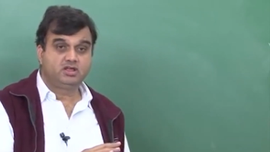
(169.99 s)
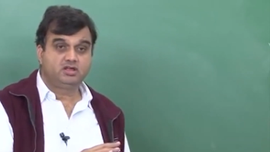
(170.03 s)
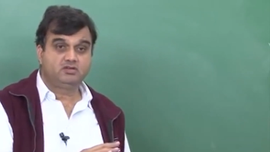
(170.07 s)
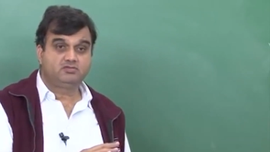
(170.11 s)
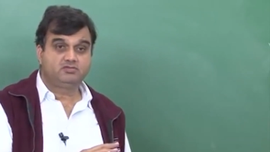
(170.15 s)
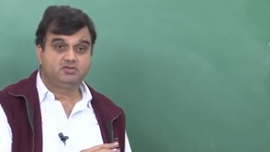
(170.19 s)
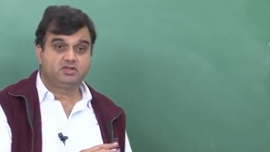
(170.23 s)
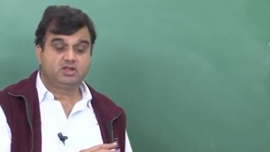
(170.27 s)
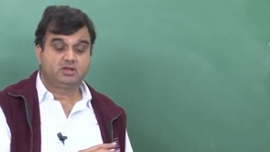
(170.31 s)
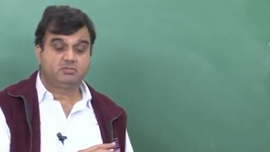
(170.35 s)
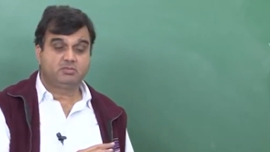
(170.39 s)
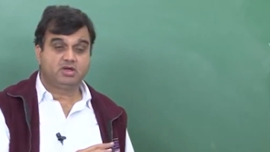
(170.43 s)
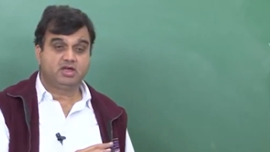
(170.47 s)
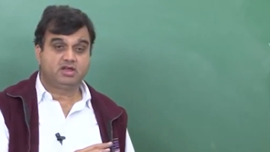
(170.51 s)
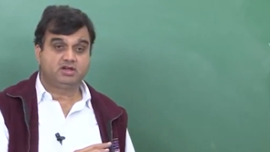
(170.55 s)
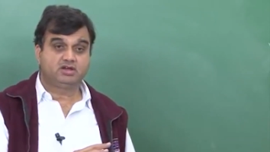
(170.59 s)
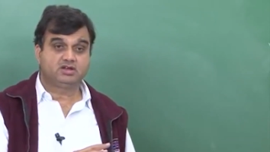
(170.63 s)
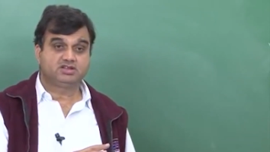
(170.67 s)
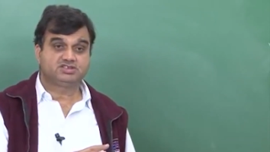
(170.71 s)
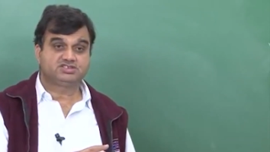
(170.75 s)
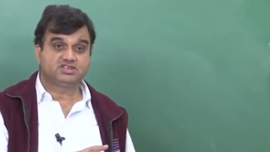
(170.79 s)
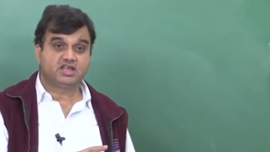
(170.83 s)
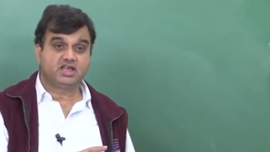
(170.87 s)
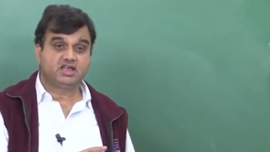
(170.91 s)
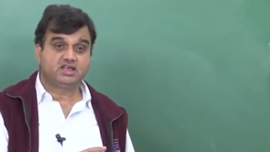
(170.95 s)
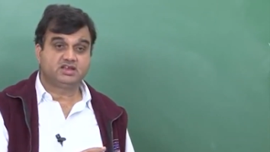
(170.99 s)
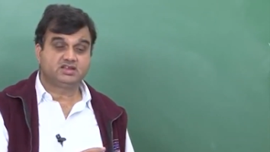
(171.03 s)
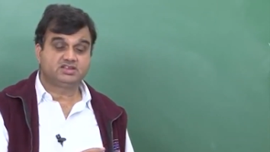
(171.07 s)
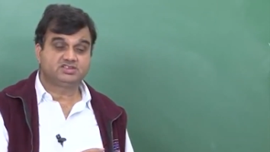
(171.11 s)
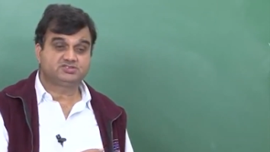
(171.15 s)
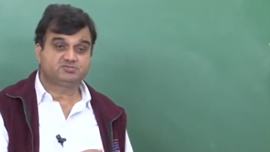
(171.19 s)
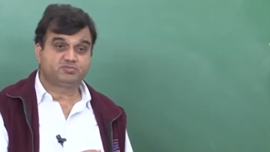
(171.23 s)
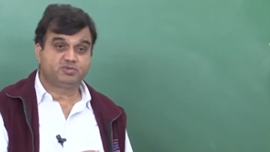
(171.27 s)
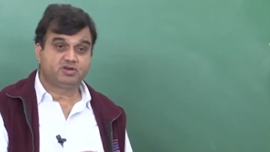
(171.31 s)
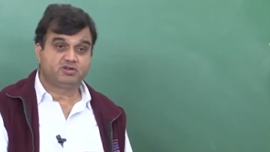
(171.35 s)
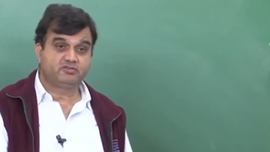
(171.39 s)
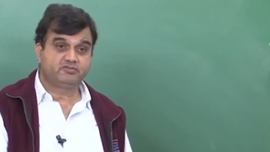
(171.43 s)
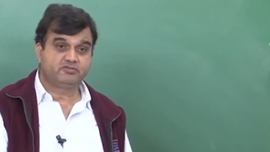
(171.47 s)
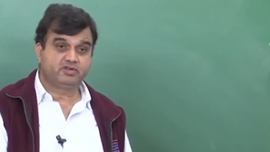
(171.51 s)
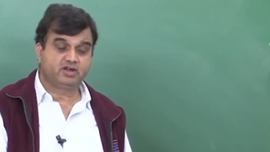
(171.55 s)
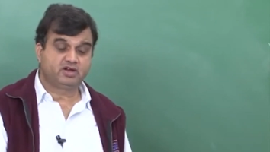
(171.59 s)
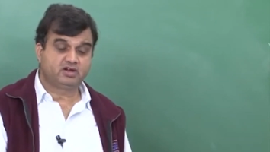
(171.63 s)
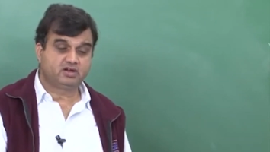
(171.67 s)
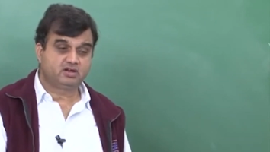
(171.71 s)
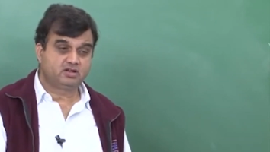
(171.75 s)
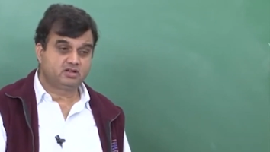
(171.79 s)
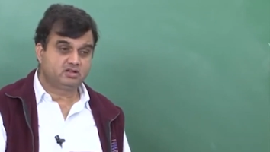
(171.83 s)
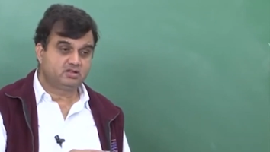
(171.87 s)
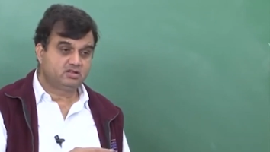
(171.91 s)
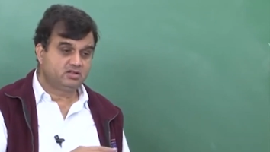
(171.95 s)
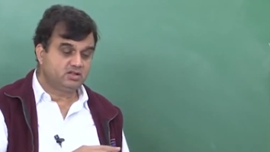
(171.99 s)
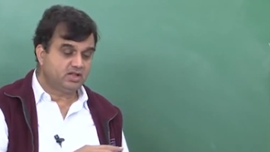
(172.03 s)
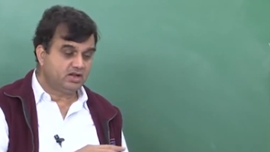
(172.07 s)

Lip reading: If my design is perfect,